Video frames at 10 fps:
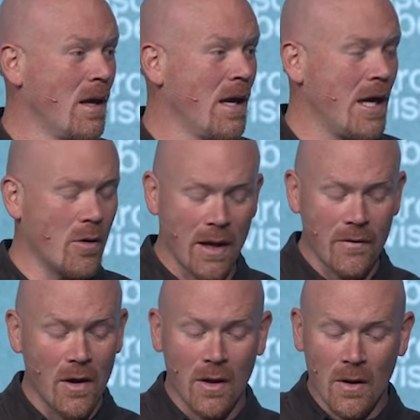He'll give
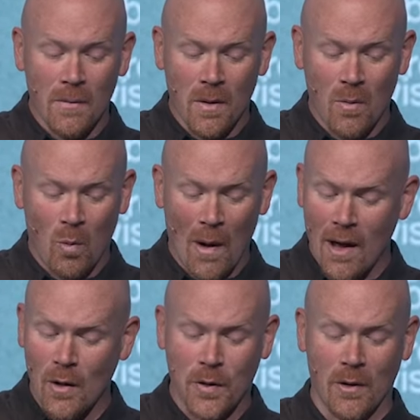you
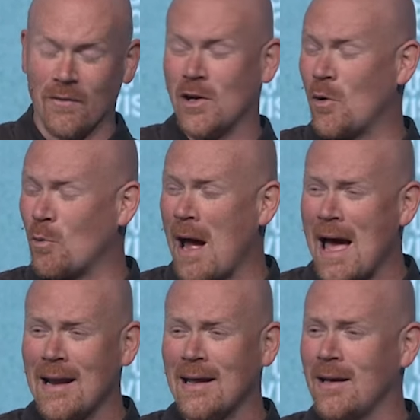wealth, he'll give you
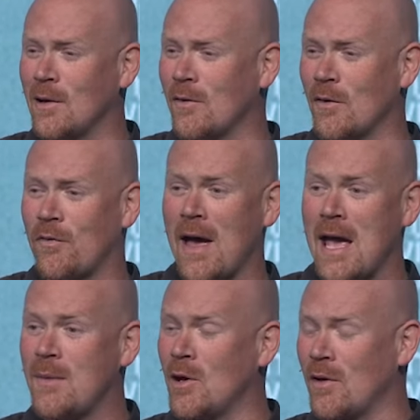notoriety, he'll give you
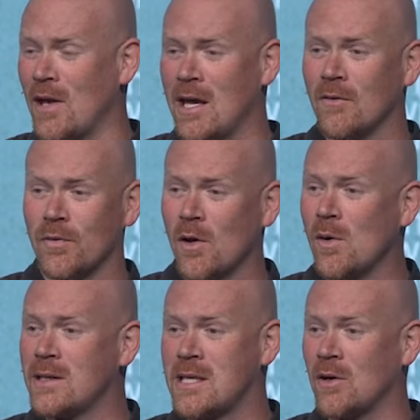fame, he'll give you
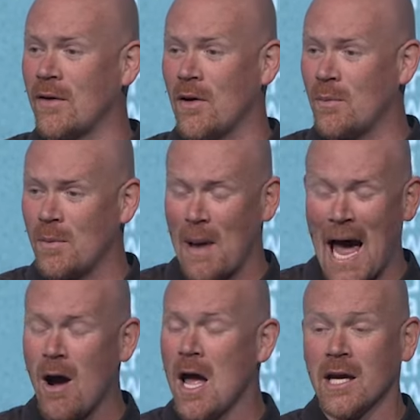influence, he'll give you
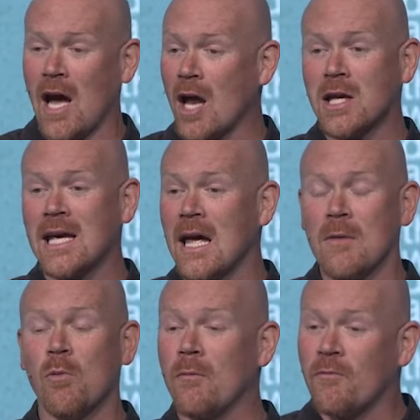power. God can,
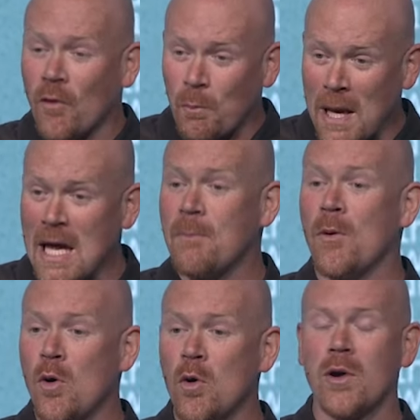for
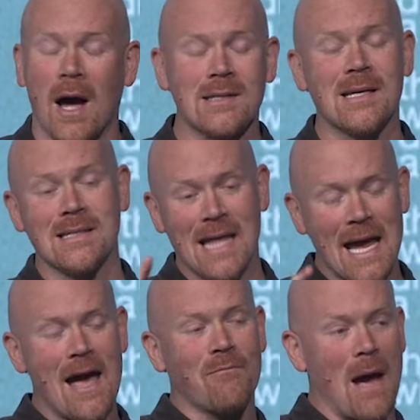people who God says, they
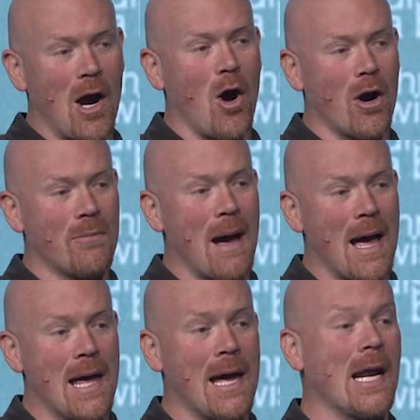have my heart and my
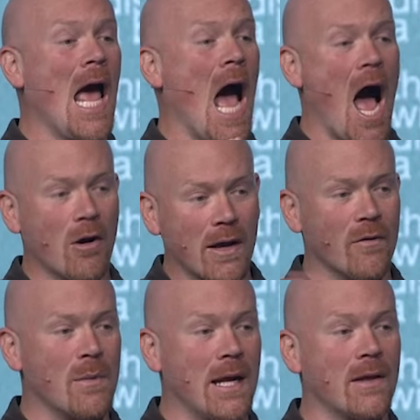head, I'll give
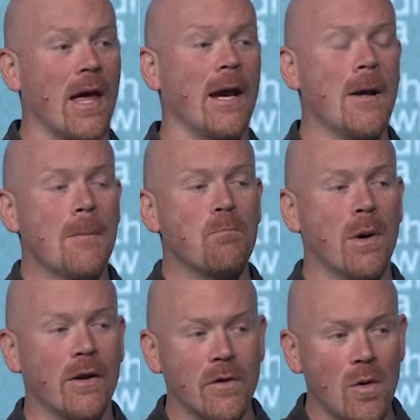them anything.
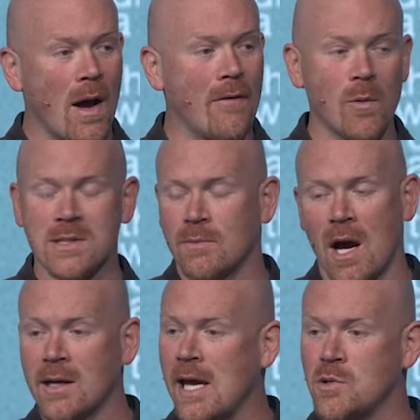But if you don't have wisdom,
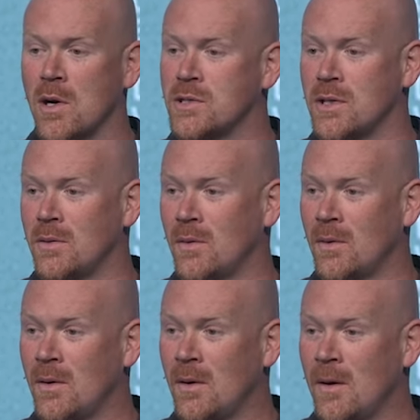God can't trust you.
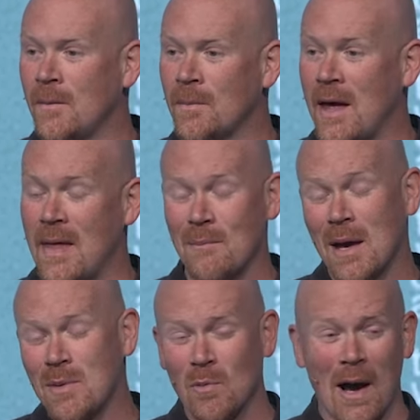And that
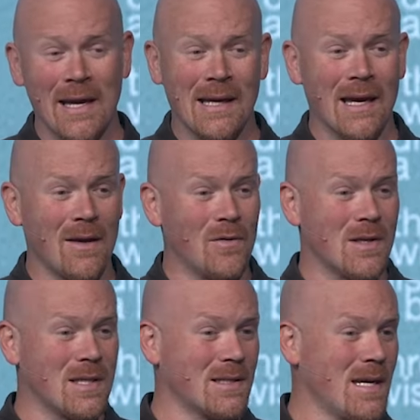may be why he can't give you the
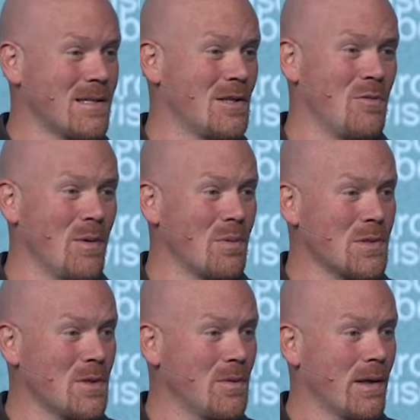success that you've been
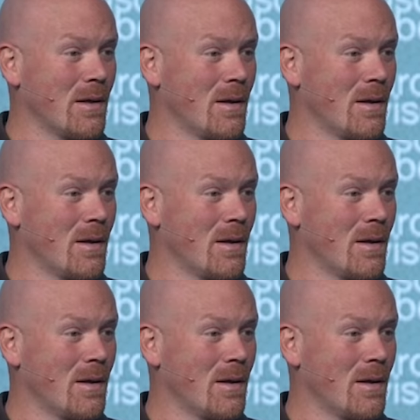pursuing.